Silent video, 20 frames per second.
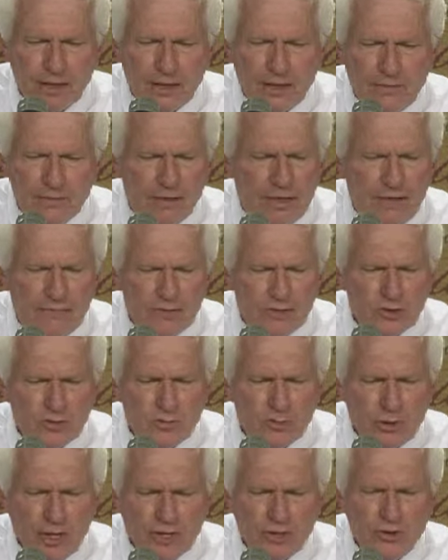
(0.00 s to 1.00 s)
The heavens
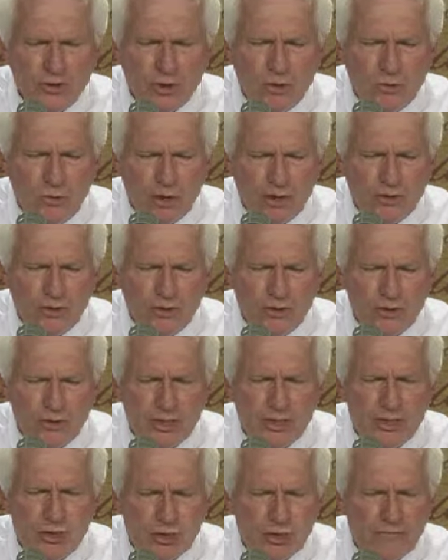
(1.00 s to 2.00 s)
praise your wonders
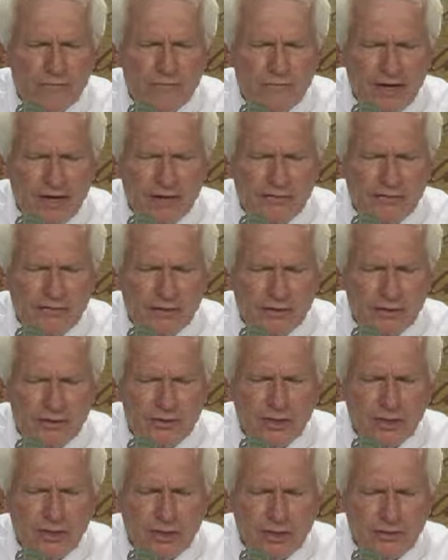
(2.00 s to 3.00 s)
and your
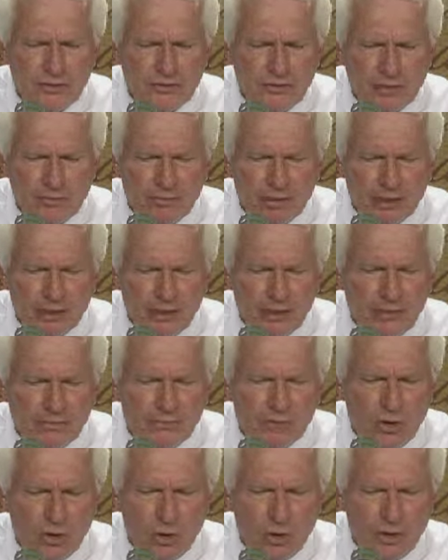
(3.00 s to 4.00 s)
faithfulness in the assembly of
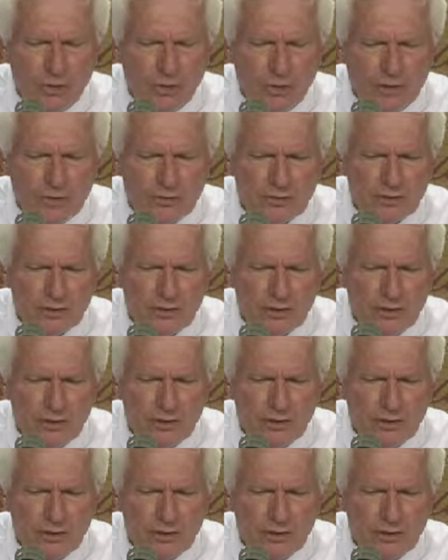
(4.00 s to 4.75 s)
the holy ones.